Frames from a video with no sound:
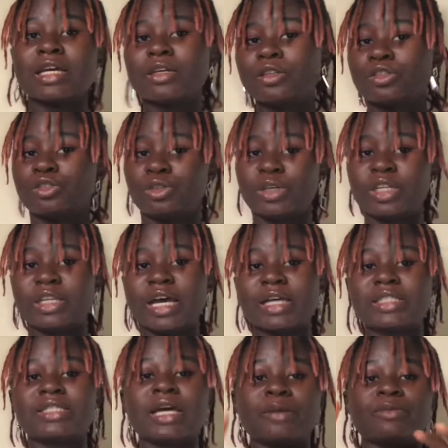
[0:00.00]
during
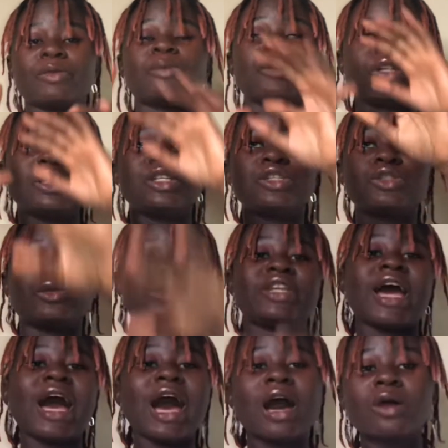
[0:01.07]
that time, the police too,
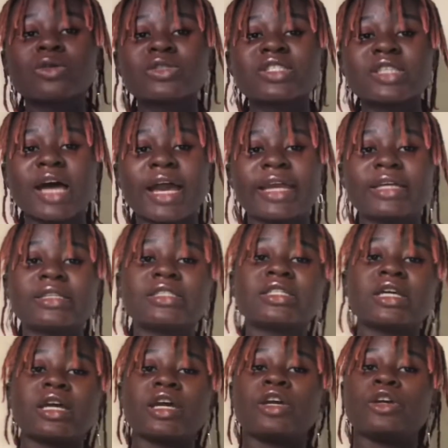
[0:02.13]
they're outside,
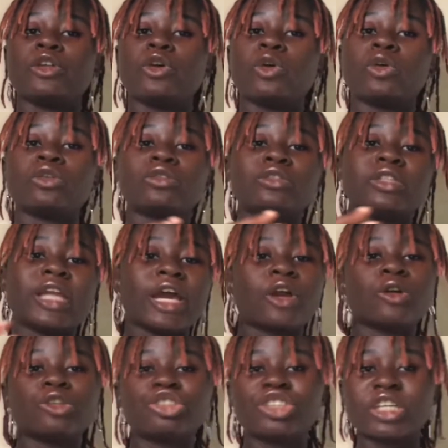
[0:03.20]

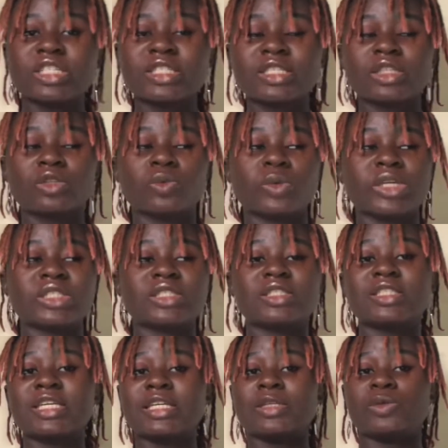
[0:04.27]
negotiating with
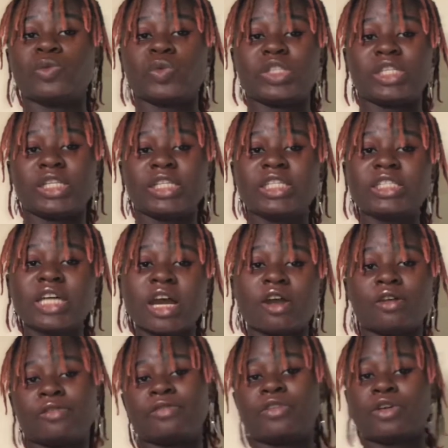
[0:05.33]
the leader
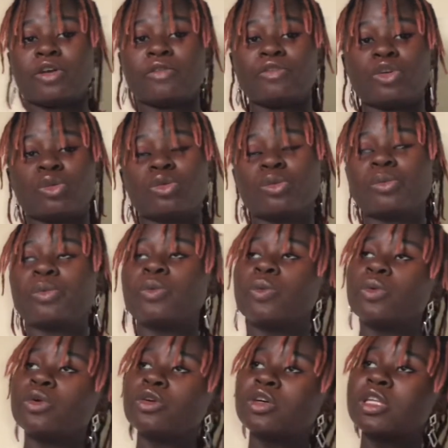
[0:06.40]
of the group,
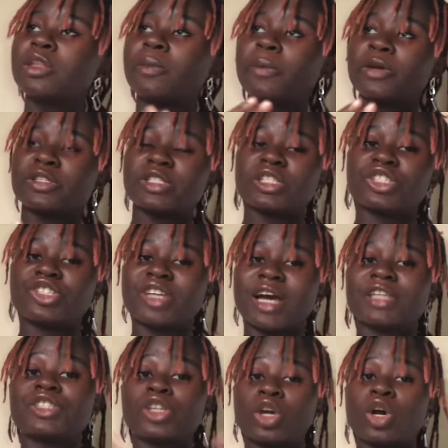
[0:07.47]
who the person in
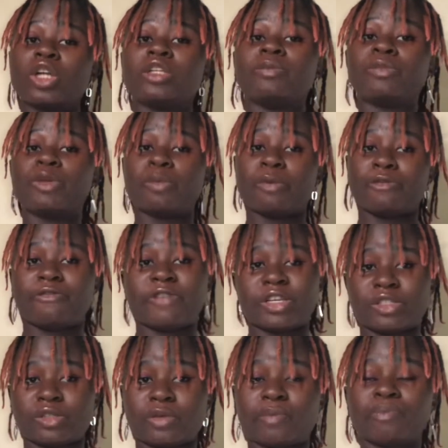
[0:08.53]
charge, they call him the
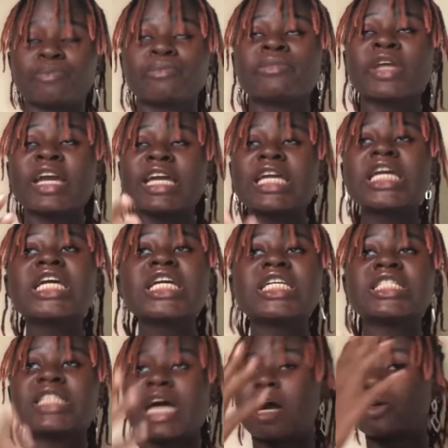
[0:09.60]
professor. He
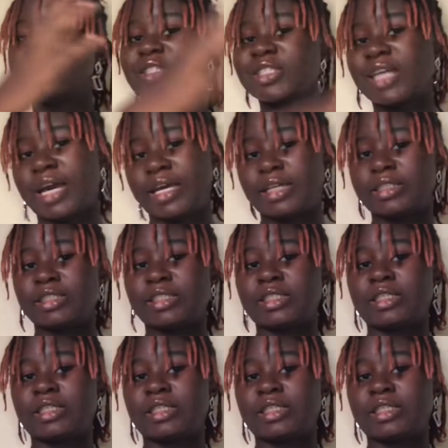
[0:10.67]
is outside,